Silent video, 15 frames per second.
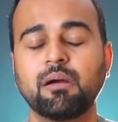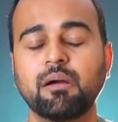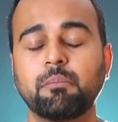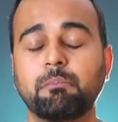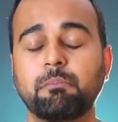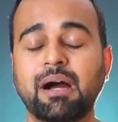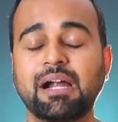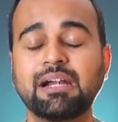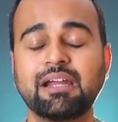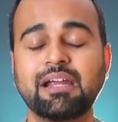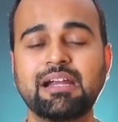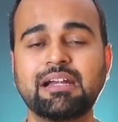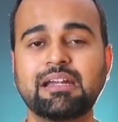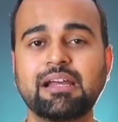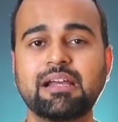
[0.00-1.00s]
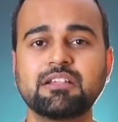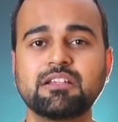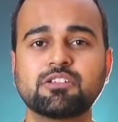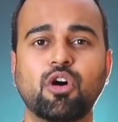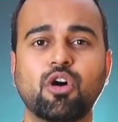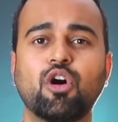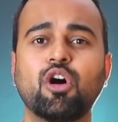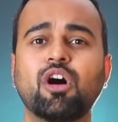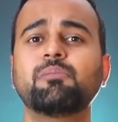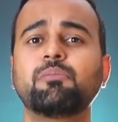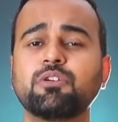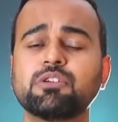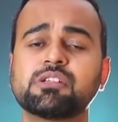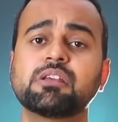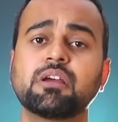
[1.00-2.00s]
but it is
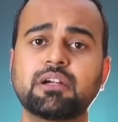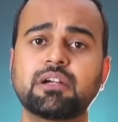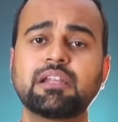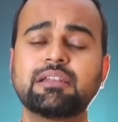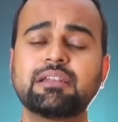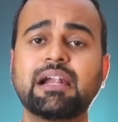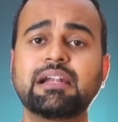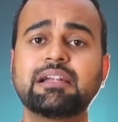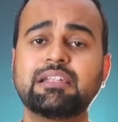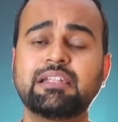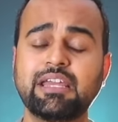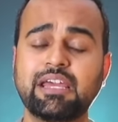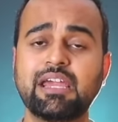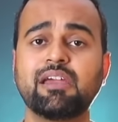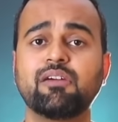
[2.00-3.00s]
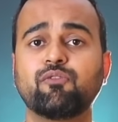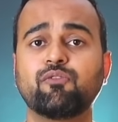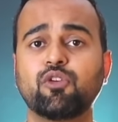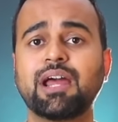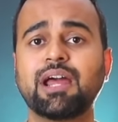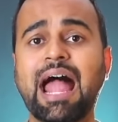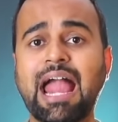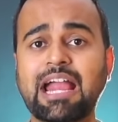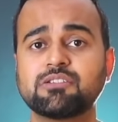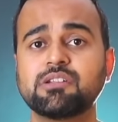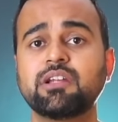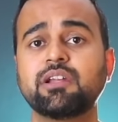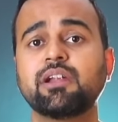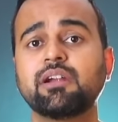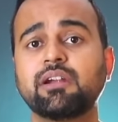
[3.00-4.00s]
almost certain that they would
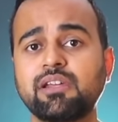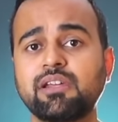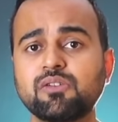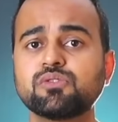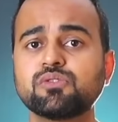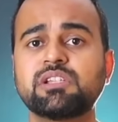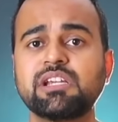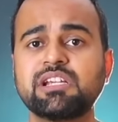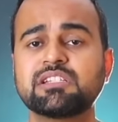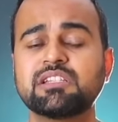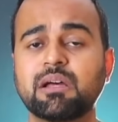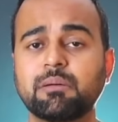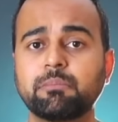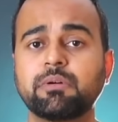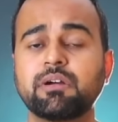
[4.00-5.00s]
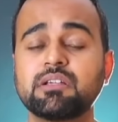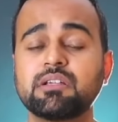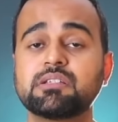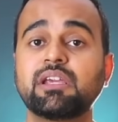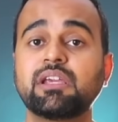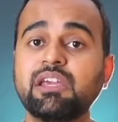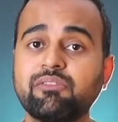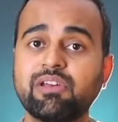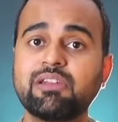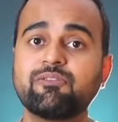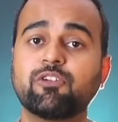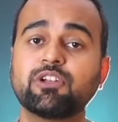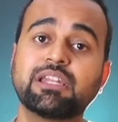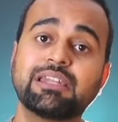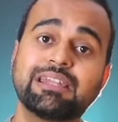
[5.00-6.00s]
actually reduce these numbers even
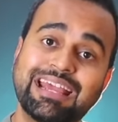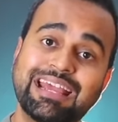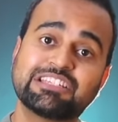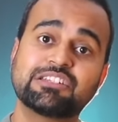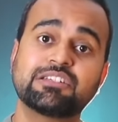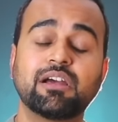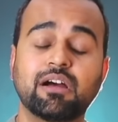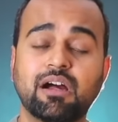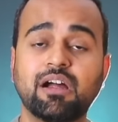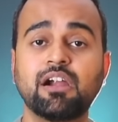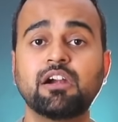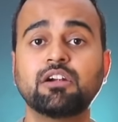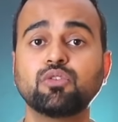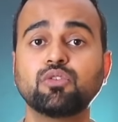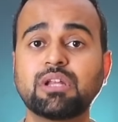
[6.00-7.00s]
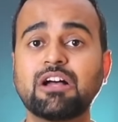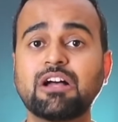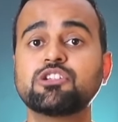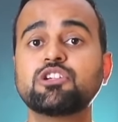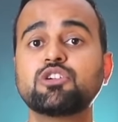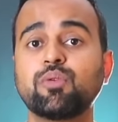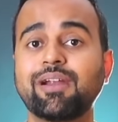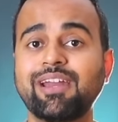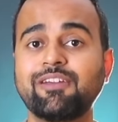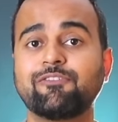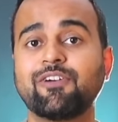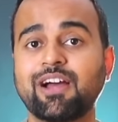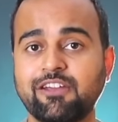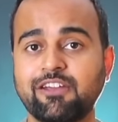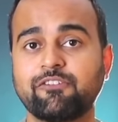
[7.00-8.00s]
for the next year,
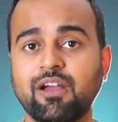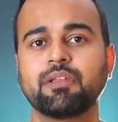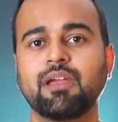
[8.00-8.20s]
2025.